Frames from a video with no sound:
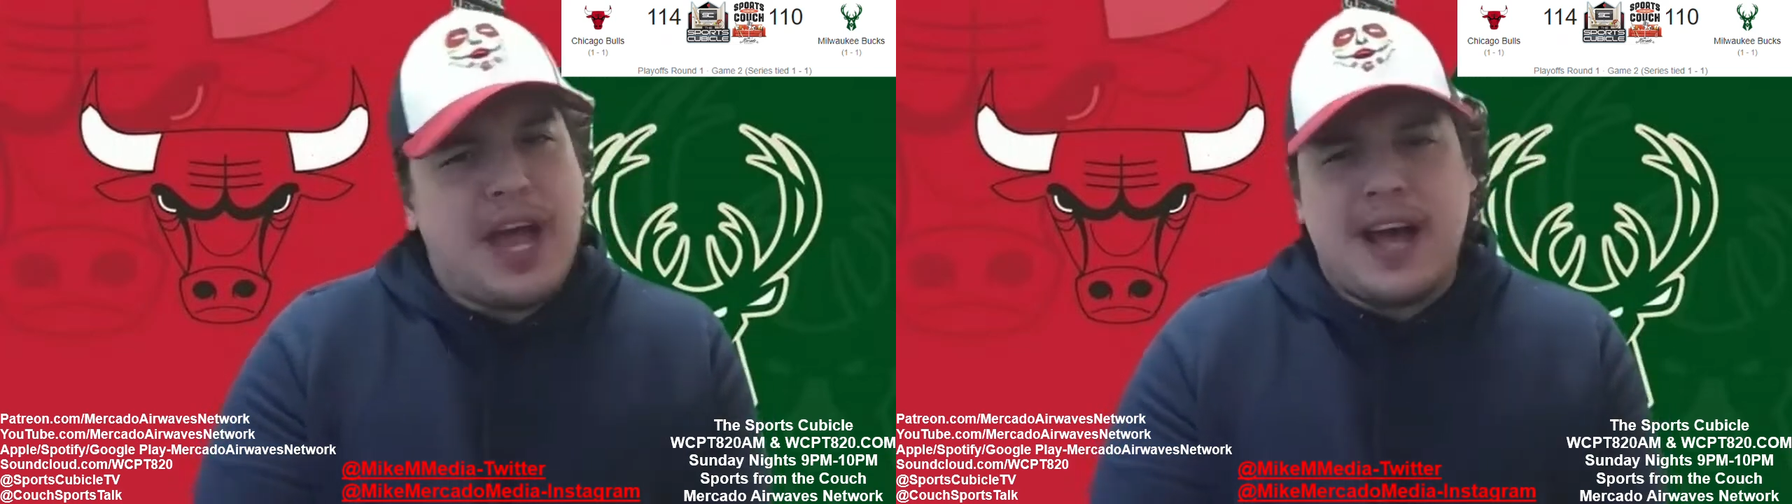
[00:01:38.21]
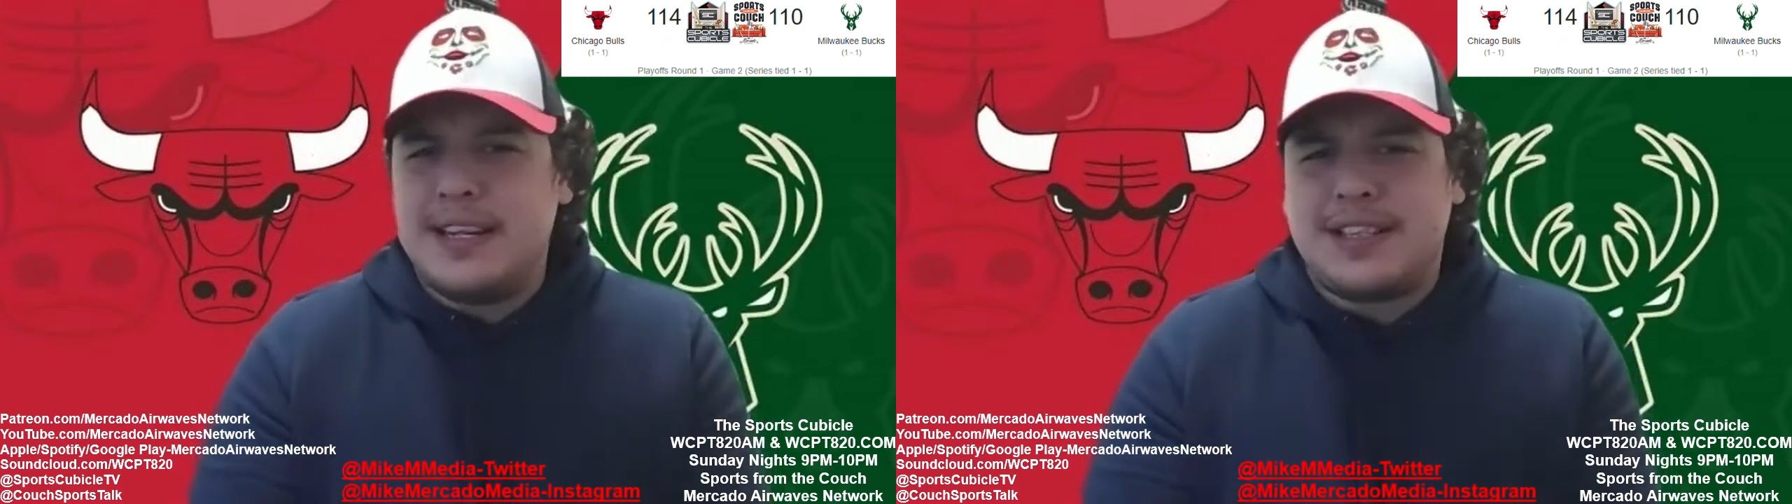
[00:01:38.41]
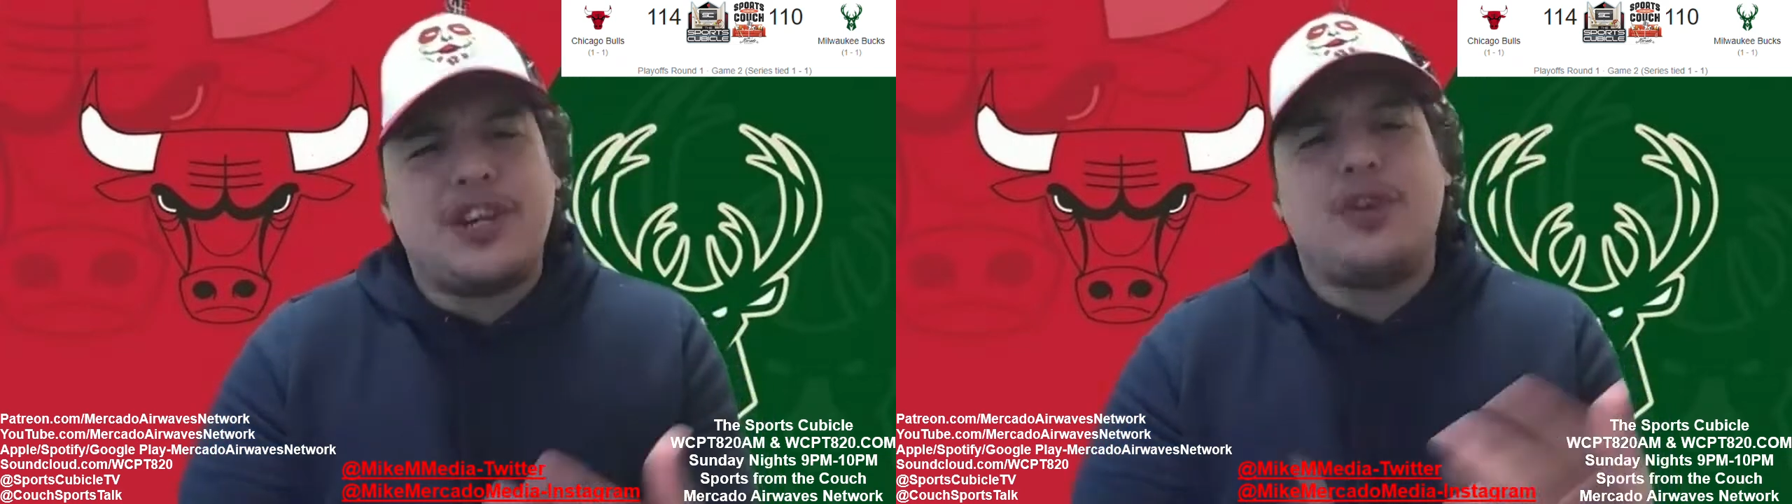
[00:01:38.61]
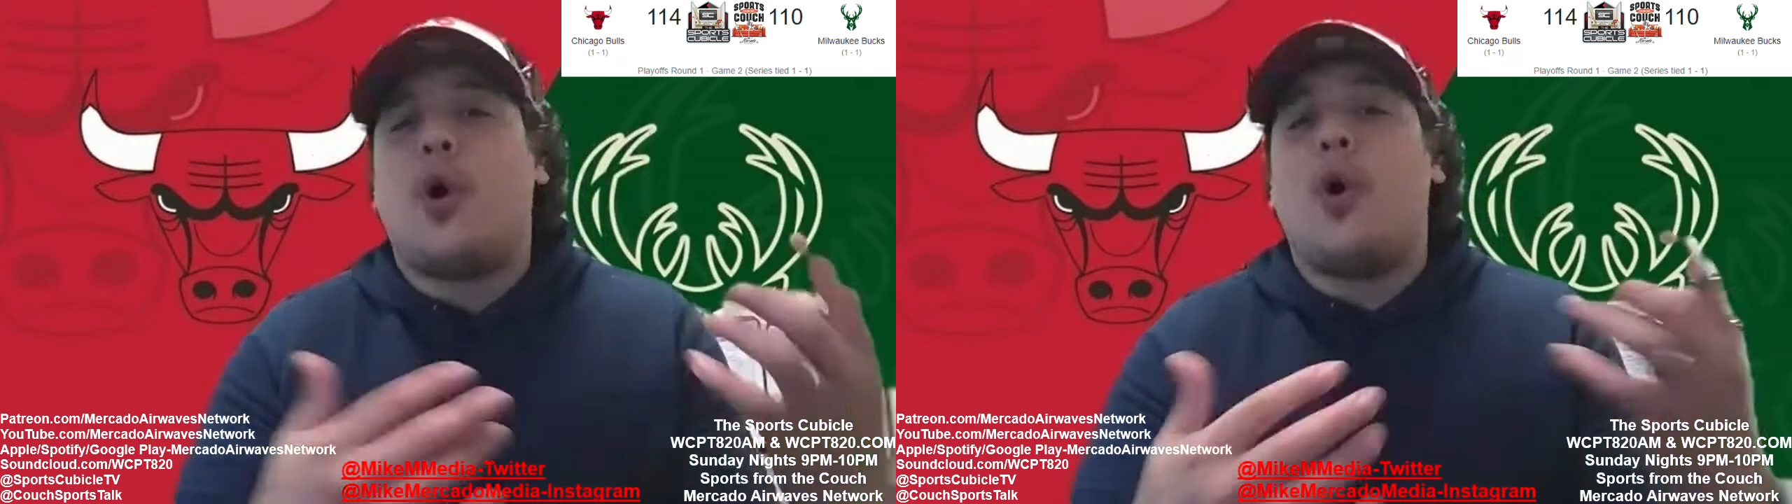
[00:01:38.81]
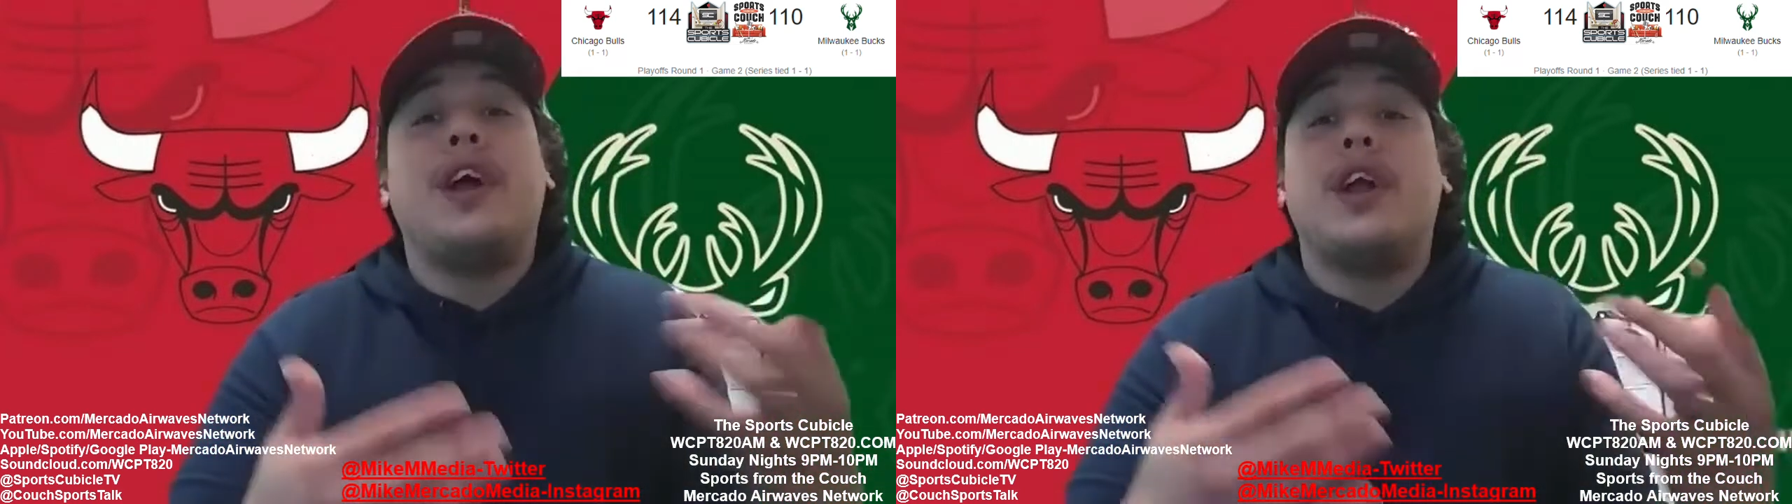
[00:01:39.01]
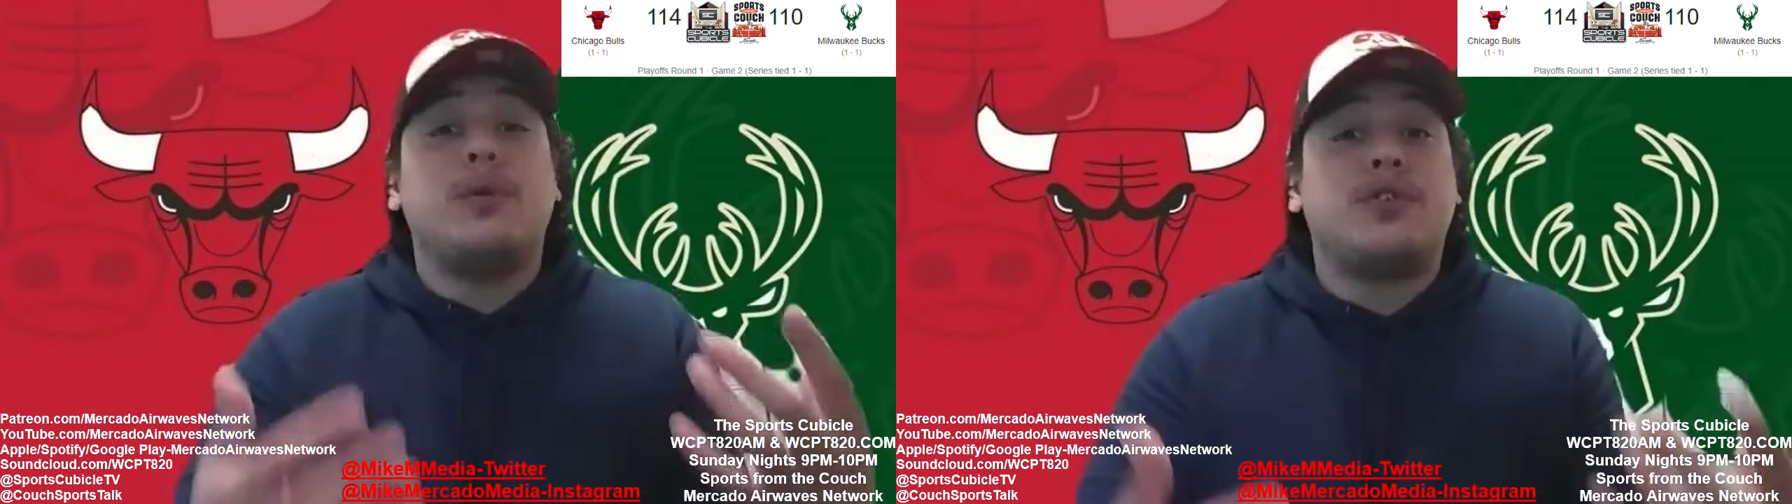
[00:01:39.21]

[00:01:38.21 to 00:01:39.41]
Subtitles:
Giannis, you're only going to